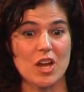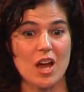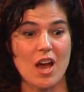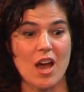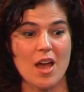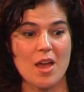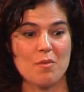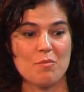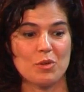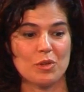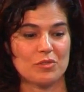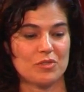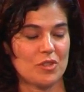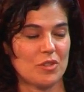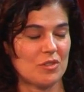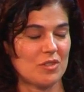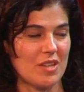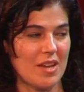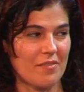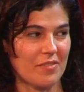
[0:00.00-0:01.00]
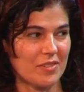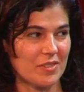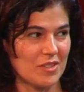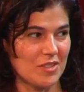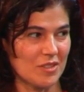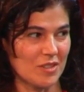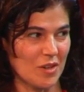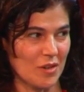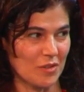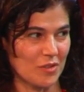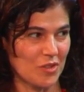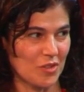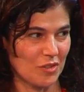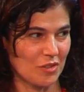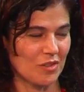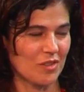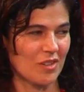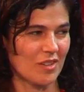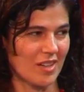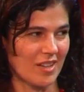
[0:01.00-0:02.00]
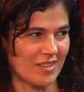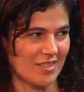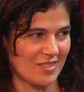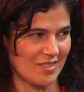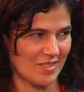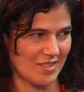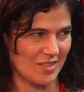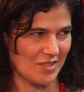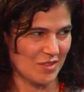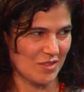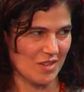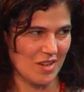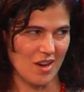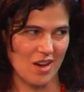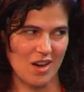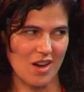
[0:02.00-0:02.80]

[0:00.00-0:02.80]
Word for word: I moved to San Francisco to cook at this